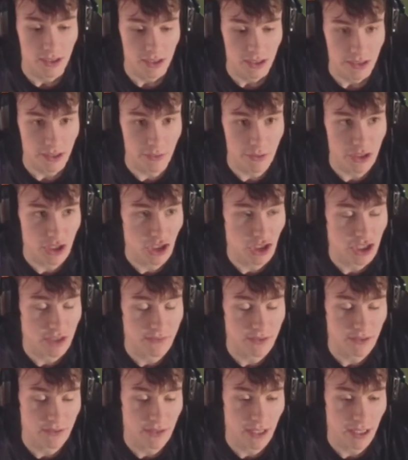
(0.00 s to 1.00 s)
he's doing
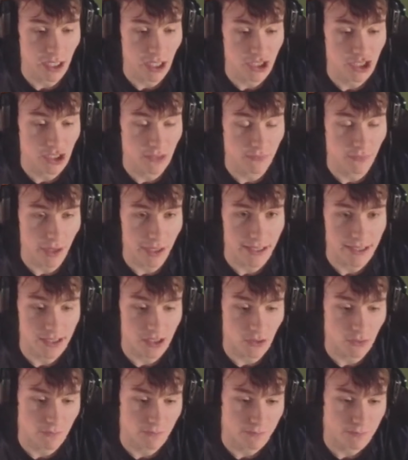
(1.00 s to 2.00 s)
a lot of stuff right.
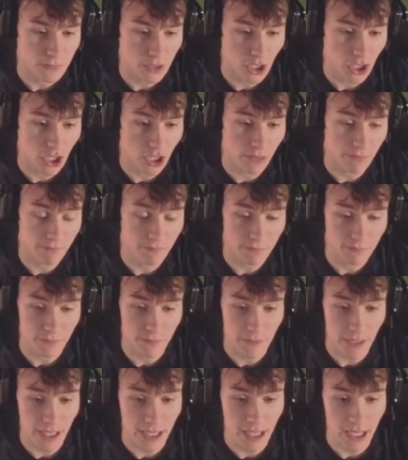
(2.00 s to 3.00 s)
So there,
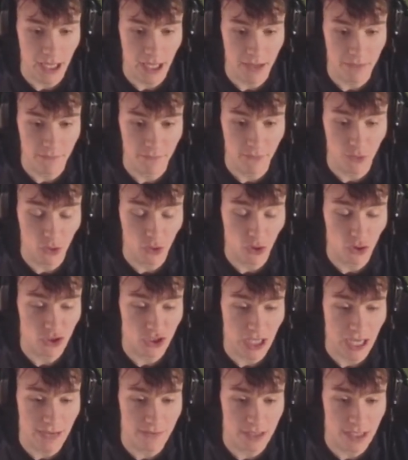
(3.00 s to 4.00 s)
Flowcooks
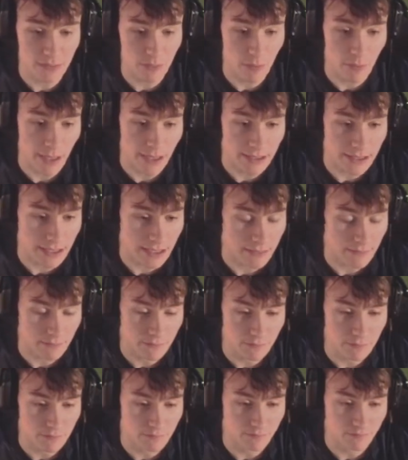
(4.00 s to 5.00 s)
dives in with Mendy,
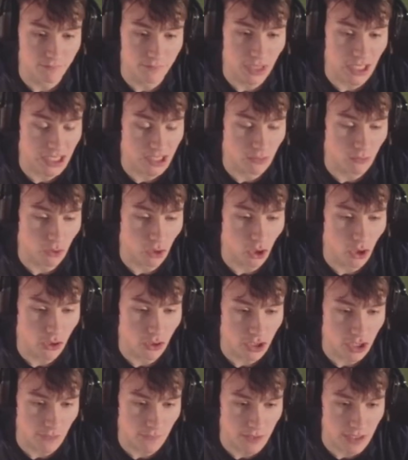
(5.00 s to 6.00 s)
gets it wrong,
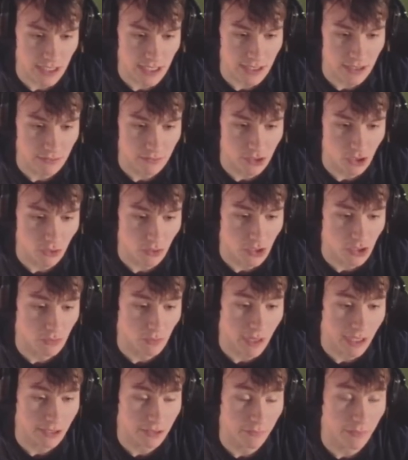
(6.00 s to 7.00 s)
because obviously Jonas
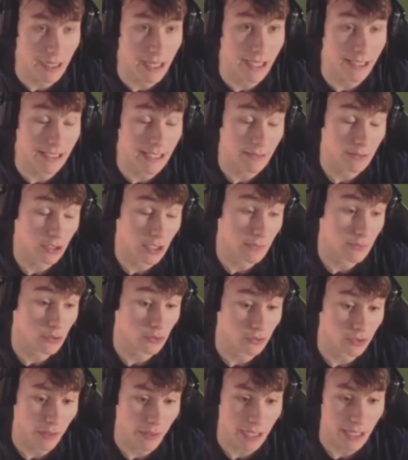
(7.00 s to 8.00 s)
ran down the line, keeps
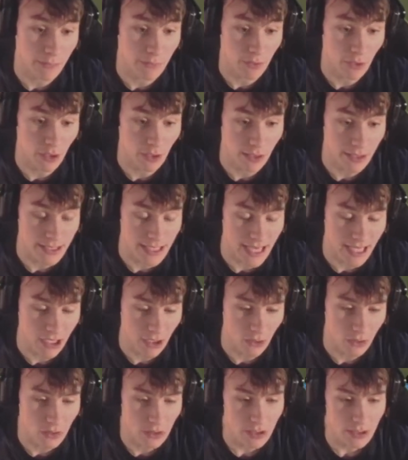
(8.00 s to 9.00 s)
going down the line with Lozano,